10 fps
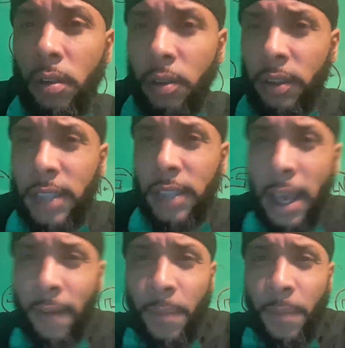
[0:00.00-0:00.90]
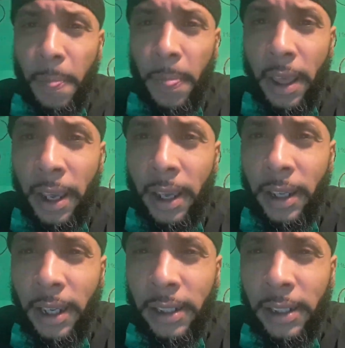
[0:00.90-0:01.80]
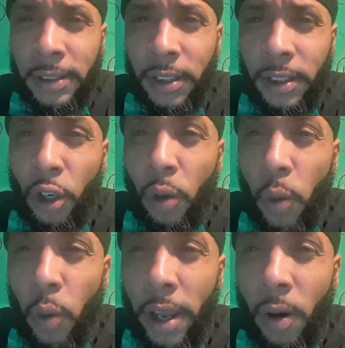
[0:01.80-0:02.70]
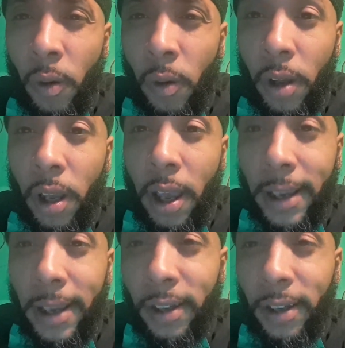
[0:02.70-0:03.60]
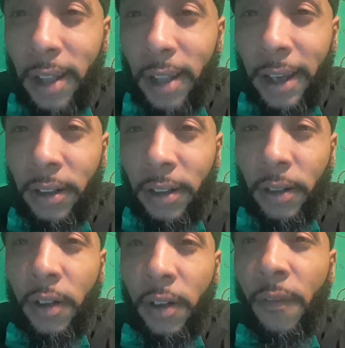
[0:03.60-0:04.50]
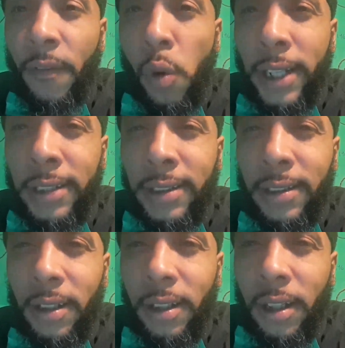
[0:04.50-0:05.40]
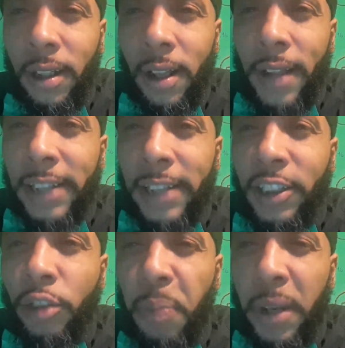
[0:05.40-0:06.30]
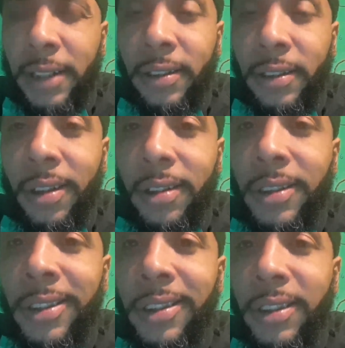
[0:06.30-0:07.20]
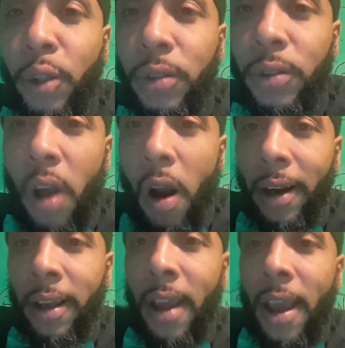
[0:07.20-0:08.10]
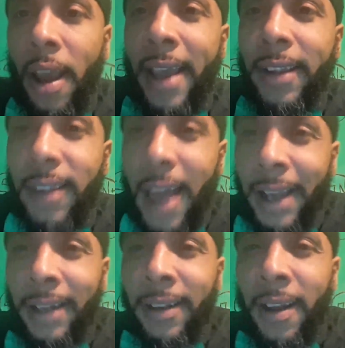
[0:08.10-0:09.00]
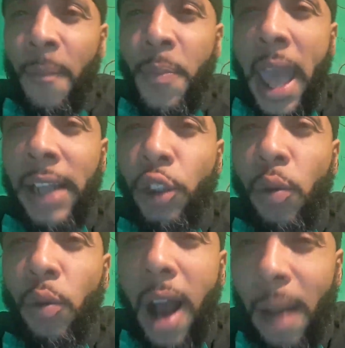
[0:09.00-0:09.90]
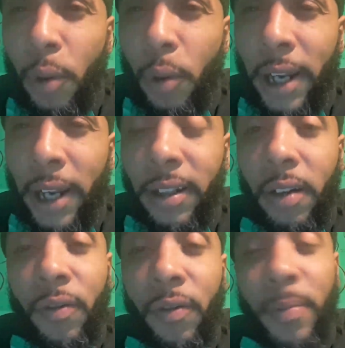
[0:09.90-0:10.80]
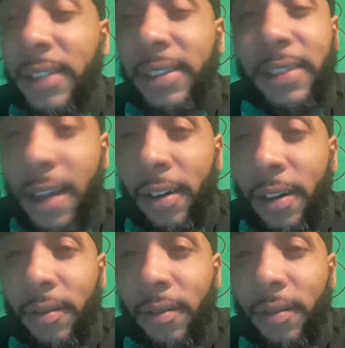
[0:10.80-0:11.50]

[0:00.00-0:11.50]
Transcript: He said, it is your will and your light voice that speaks to dark and light as you operate from the center.